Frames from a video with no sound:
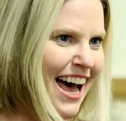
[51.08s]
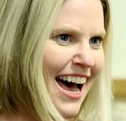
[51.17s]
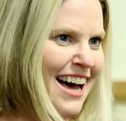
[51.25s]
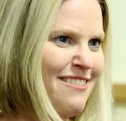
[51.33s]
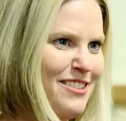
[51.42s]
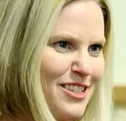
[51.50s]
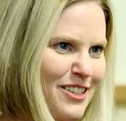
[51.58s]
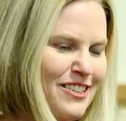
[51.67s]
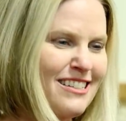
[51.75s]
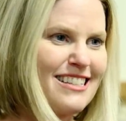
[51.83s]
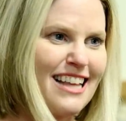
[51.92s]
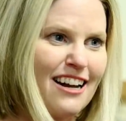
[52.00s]
have
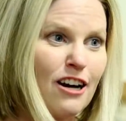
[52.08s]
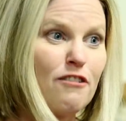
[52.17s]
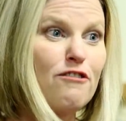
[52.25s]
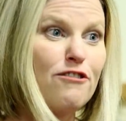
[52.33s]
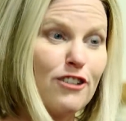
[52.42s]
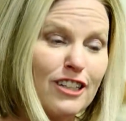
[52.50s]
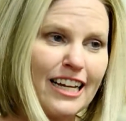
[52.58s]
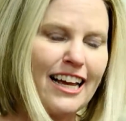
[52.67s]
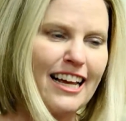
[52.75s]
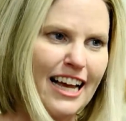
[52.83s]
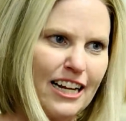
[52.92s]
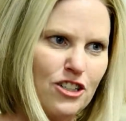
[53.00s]
students that are fully
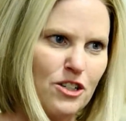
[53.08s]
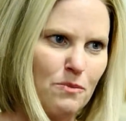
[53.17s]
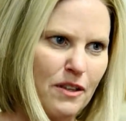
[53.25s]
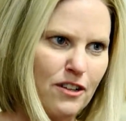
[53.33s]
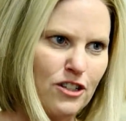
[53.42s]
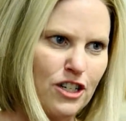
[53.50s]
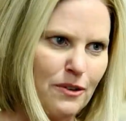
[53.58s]
engaged in what they're